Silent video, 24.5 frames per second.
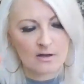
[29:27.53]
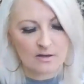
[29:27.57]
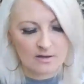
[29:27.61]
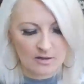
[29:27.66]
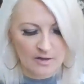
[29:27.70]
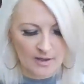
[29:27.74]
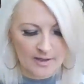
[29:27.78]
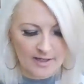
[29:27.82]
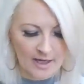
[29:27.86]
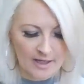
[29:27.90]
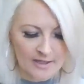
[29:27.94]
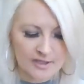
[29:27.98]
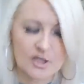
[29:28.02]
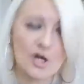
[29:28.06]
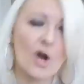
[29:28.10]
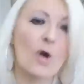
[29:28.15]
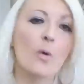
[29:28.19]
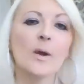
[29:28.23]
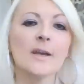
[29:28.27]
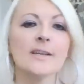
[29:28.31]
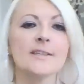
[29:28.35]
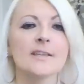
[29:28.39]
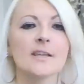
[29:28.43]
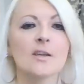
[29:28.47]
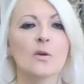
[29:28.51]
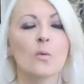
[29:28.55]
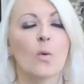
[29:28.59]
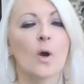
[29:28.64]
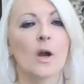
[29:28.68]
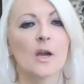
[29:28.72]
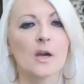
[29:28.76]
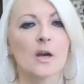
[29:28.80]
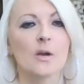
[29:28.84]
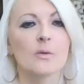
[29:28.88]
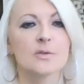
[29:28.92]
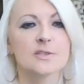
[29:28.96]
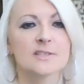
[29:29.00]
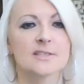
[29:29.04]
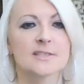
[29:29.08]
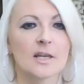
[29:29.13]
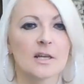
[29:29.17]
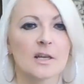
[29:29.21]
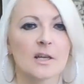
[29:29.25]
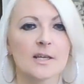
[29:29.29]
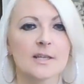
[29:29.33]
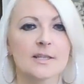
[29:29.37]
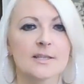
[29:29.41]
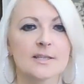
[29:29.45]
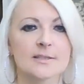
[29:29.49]
I had no idea why I was still
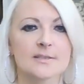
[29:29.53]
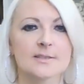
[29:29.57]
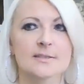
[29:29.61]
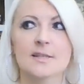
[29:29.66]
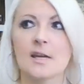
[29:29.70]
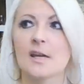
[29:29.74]
like this.